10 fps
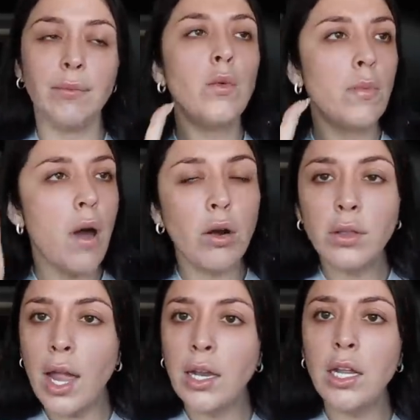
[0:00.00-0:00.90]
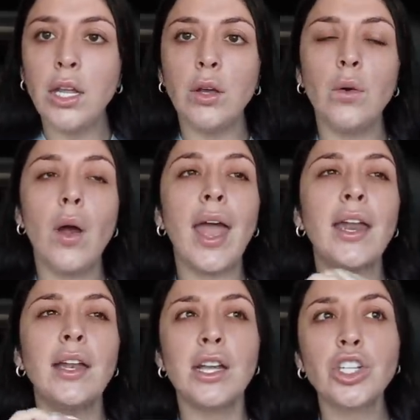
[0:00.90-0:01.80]
We remodeled the ADU
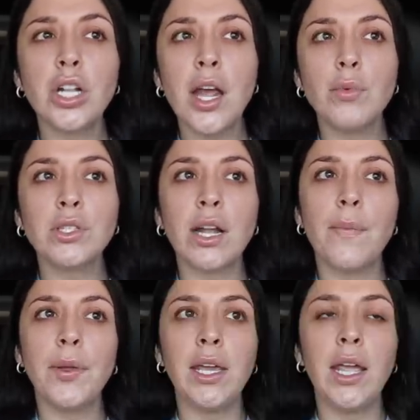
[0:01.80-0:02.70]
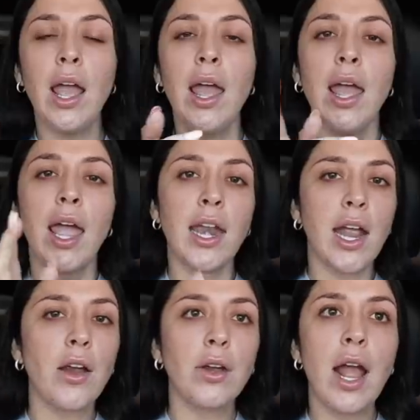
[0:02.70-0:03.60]
and initially it was gonna be an
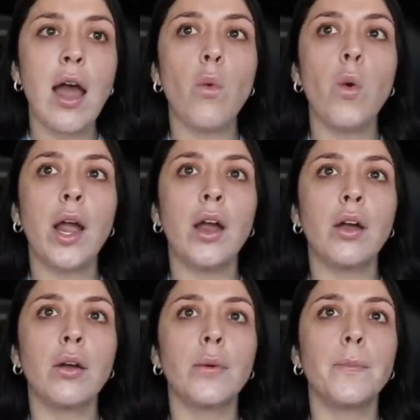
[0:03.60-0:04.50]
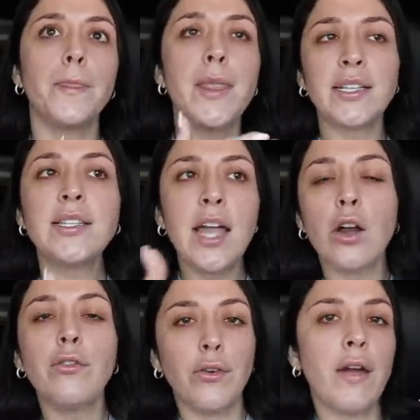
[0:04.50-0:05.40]
area where this is
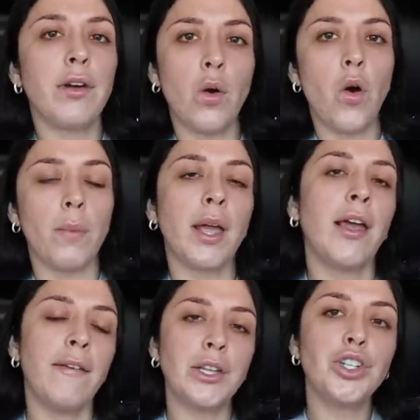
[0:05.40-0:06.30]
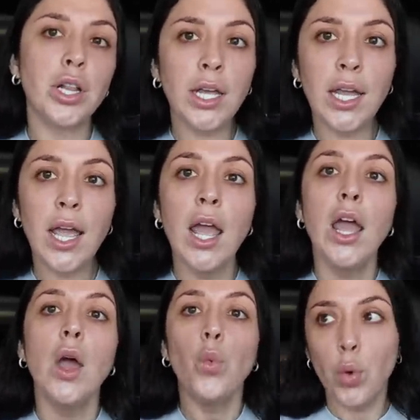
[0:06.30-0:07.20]
not our forever home. Like eventually
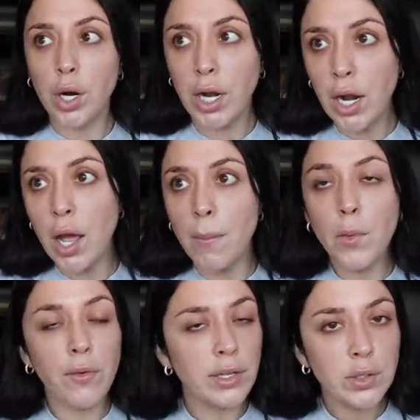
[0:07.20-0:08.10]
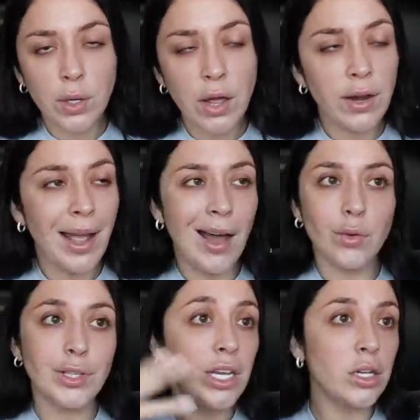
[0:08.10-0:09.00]
we're gonna move on to another
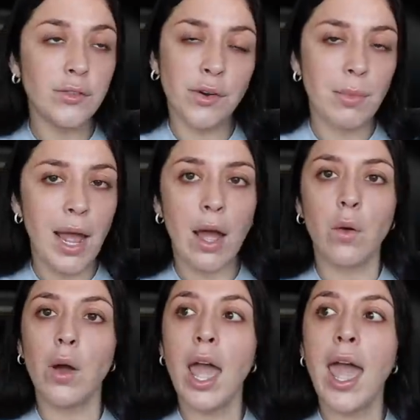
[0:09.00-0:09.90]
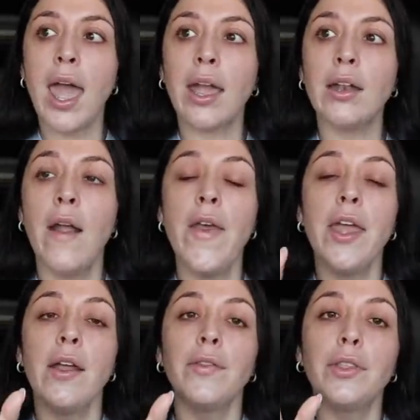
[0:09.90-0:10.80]
house years from now and
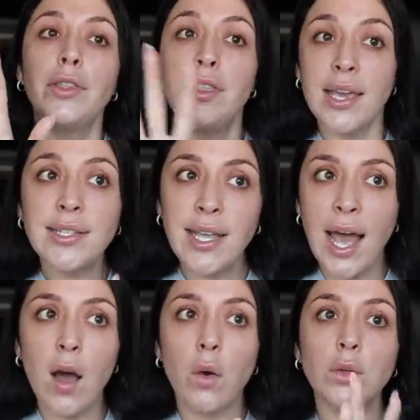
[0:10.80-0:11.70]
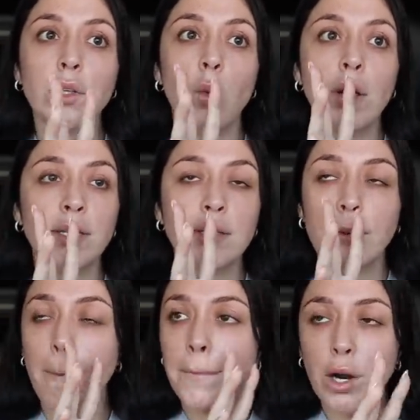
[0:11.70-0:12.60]
this house
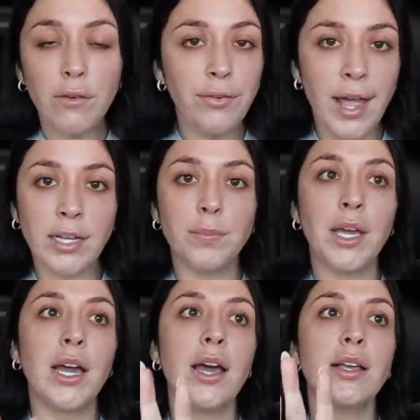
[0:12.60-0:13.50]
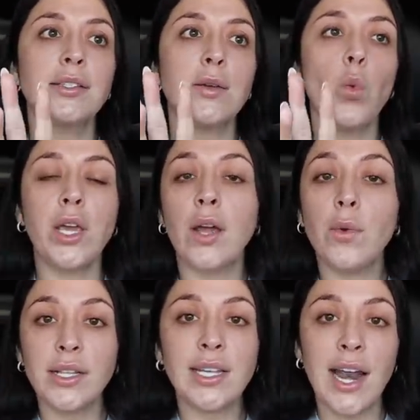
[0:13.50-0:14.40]
was perfect because we
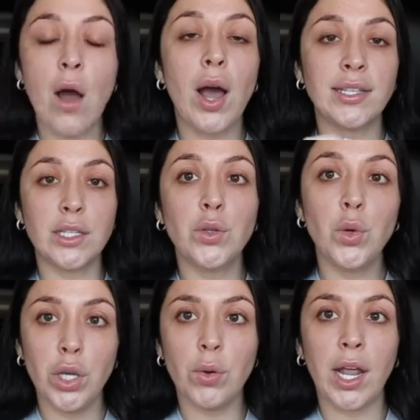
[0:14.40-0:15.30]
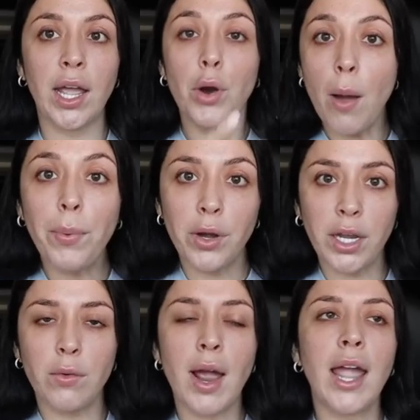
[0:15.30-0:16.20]
can rent it out as a two unit
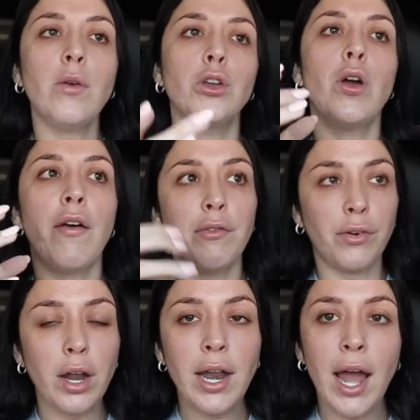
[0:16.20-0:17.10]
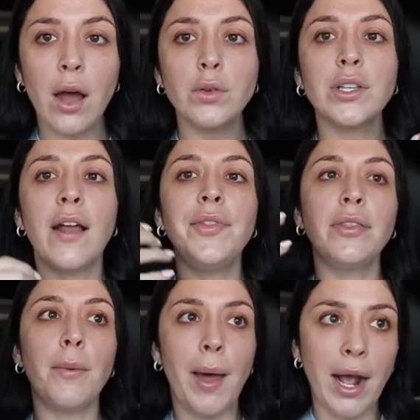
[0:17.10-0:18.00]
property, right? You have the front house and
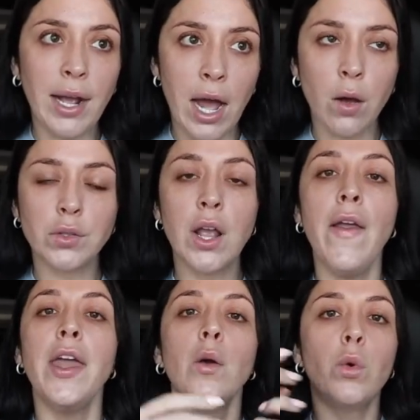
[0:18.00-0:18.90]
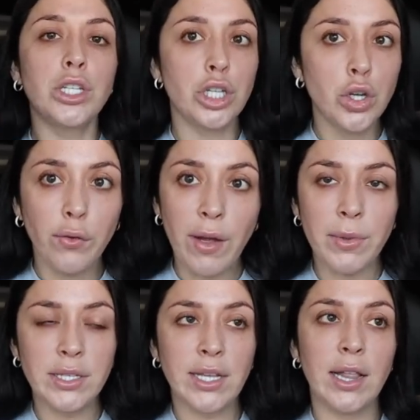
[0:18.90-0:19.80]
then the back house, which two
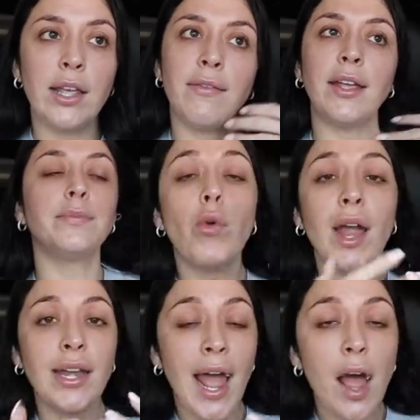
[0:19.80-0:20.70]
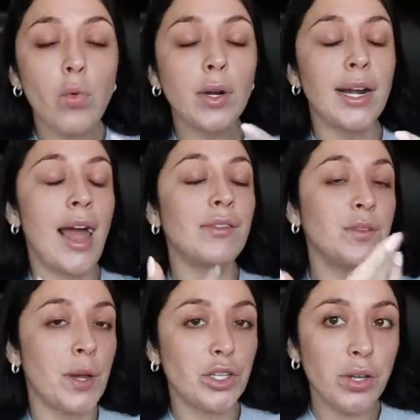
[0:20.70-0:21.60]
families can live in. Right now, we're gonna have a
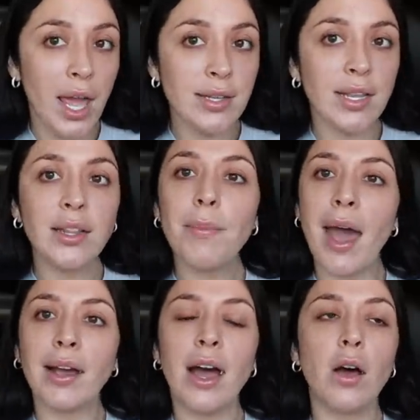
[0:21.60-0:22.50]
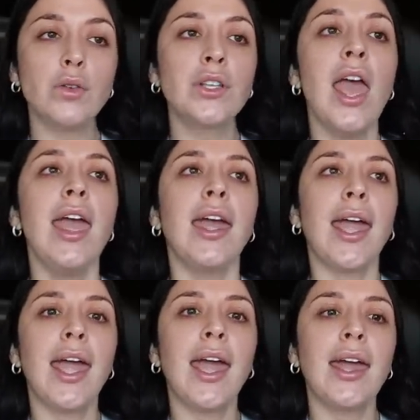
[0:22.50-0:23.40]
special guest in the back house
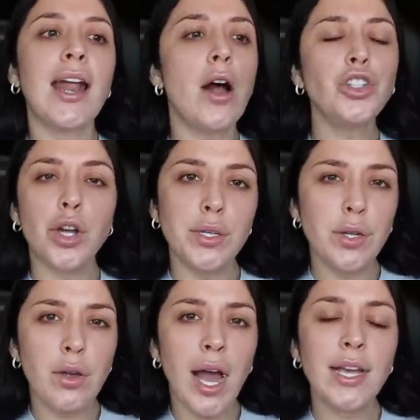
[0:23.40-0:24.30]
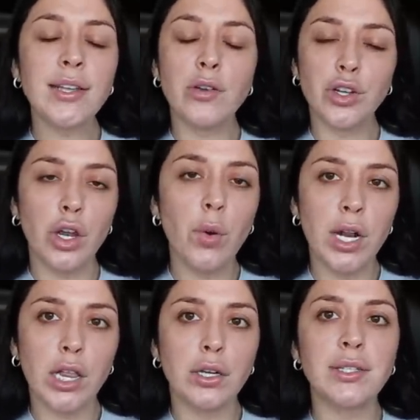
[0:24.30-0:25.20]
and I'll show it to you guys. I'll show you what
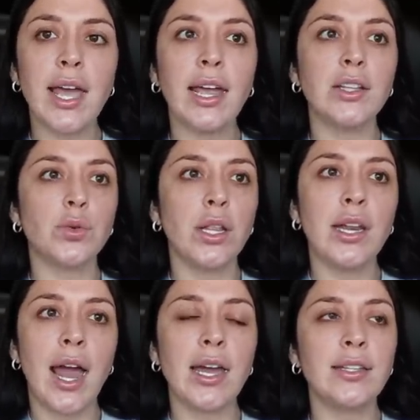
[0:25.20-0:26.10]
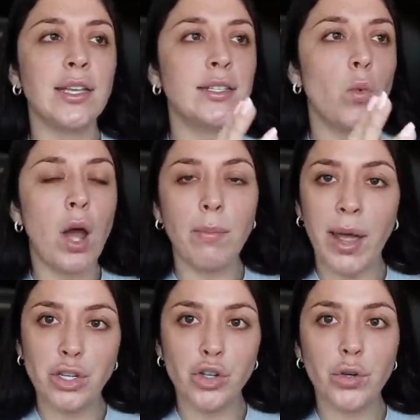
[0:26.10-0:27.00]
it looks like. It's really nice. It's a one
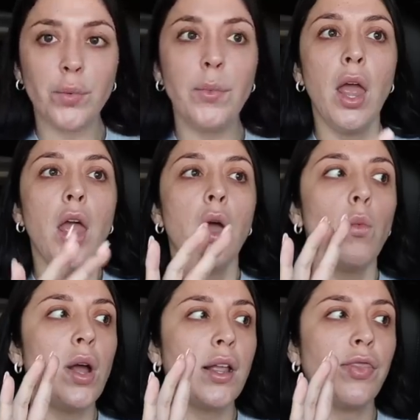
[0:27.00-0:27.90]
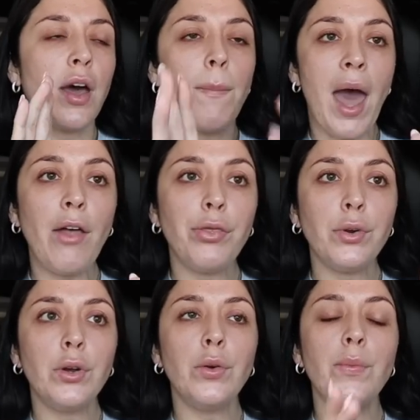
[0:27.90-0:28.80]
bedroom with a
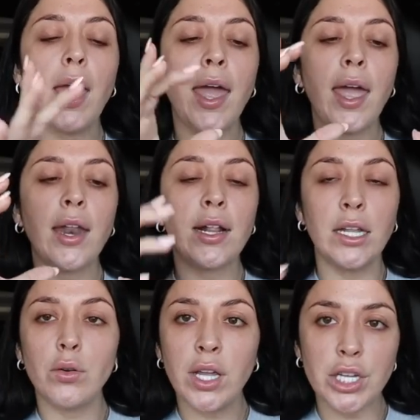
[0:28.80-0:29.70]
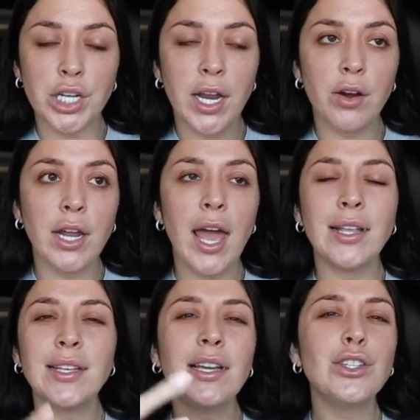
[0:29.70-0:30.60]
bathroom and a little kitchen area.
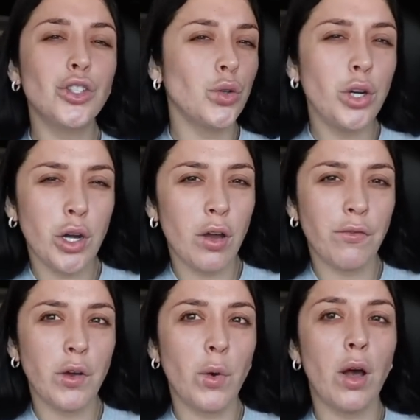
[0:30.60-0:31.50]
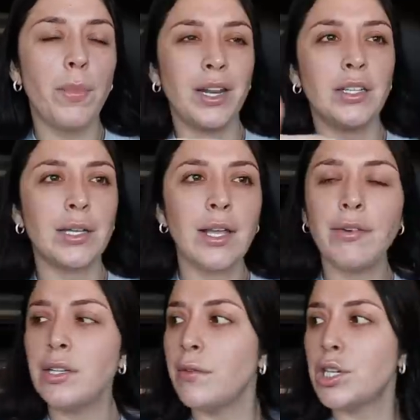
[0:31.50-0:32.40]
It's like a studio, if you will, but it does
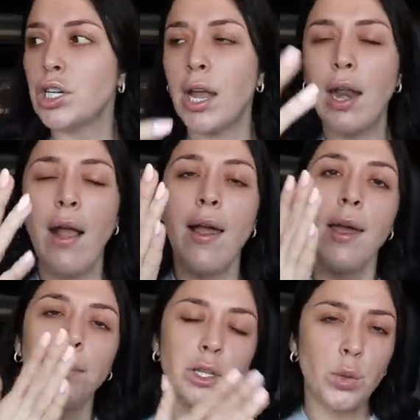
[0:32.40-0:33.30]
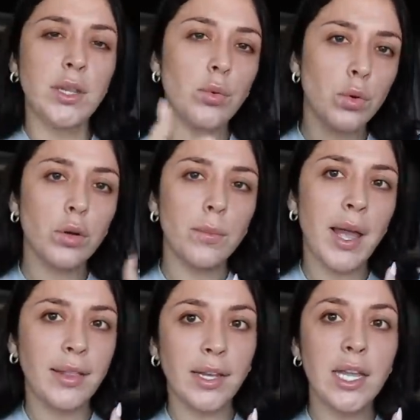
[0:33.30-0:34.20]
have a division between the room
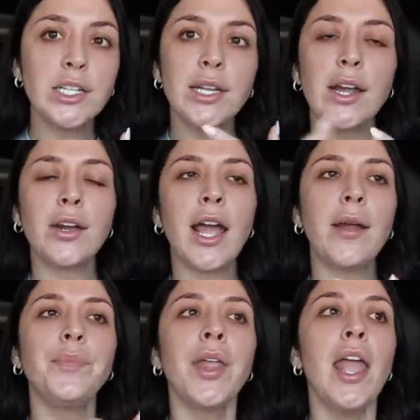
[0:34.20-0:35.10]
and the kitchen area.